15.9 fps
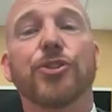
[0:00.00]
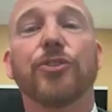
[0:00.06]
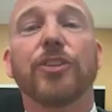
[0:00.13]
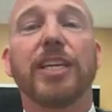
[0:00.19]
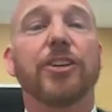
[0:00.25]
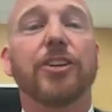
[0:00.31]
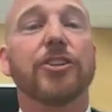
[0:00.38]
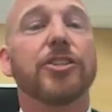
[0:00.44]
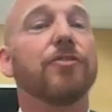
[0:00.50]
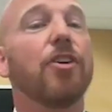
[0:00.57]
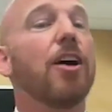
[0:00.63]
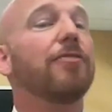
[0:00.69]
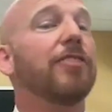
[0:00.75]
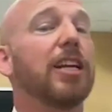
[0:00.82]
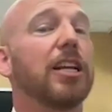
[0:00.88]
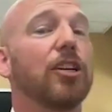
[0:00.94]
through the years have
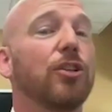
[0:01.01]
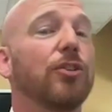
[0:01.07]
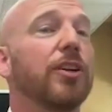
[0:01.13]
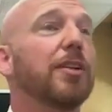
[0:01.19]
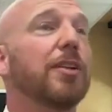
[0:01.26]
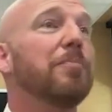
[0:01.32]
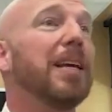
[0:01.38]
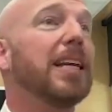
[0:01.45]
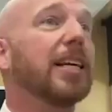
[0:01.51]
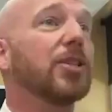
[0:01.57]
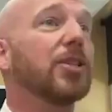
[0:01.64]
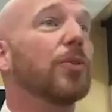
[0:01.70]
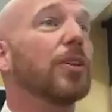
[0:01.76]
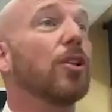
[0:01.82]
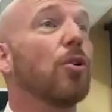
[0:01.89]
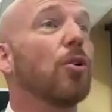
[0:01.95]
often included
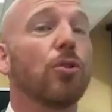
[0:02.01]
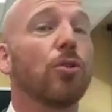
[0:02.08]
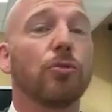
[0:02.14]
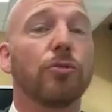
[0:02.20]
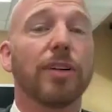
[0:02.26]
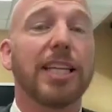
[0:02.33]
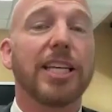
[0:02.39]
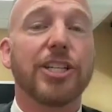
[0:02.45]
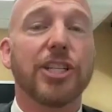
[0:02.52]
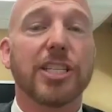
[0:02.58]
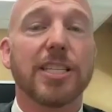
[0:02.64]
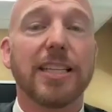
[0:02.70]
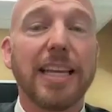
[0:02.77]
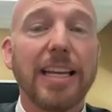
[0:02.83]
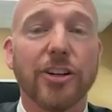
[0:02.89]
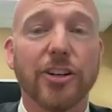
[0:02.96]
meetings with local
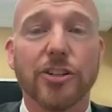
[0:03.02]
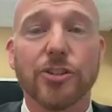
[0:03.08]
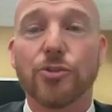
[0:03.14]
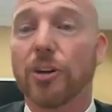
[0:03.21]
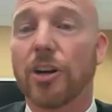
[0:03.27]
religious leaders,